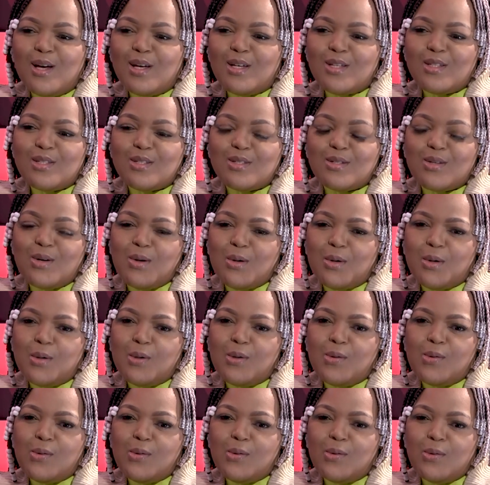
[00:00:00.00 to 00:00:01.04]

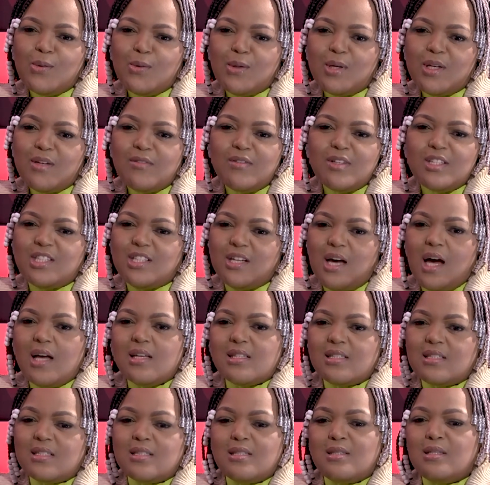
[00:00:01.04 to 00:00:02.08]
so even
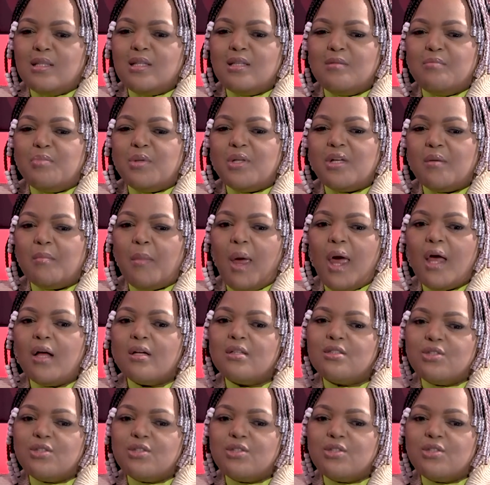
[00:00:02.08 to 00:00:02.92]
just it being male